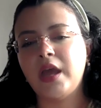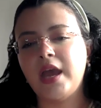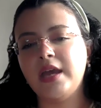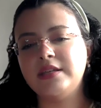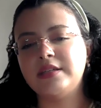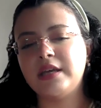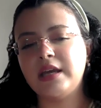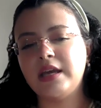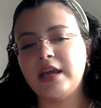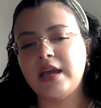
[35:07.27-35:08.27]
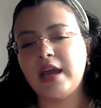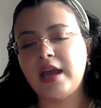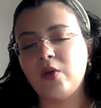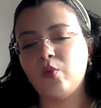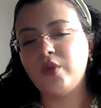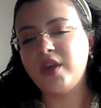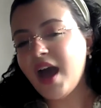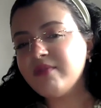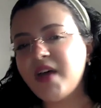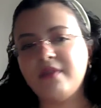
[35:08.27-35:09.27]
And we
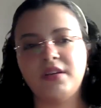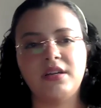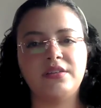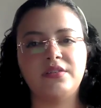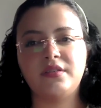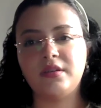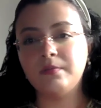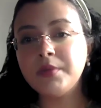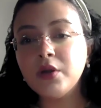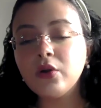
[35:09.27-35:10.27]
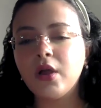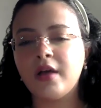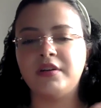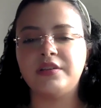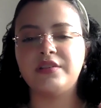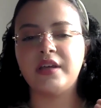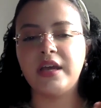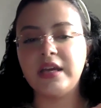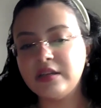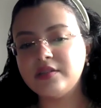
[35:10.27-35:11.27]
have evidence, empirical evidence,
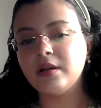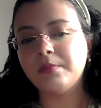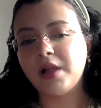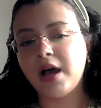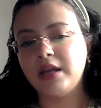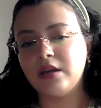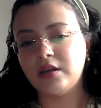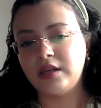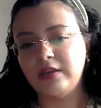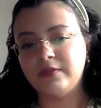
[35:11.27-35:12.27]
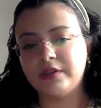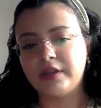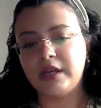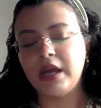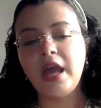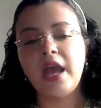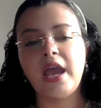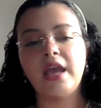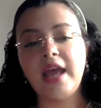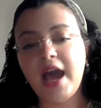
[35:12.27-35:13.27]
that it is applied unevenly,
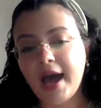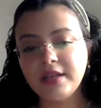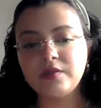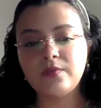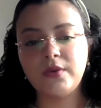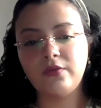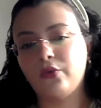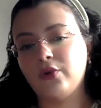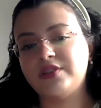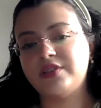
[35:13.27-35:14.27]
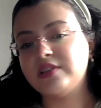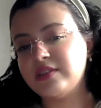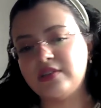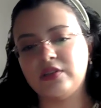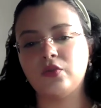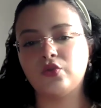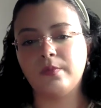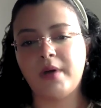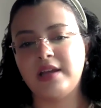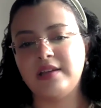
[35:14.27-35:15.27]
and it has reinforced existing social
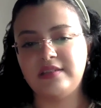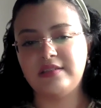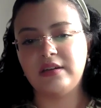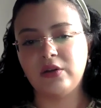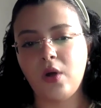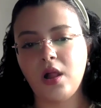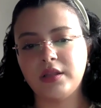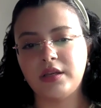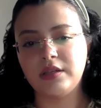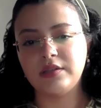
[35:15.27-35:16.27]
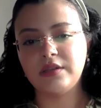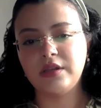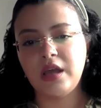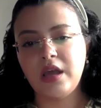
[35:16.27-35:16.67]
biases and inequalities.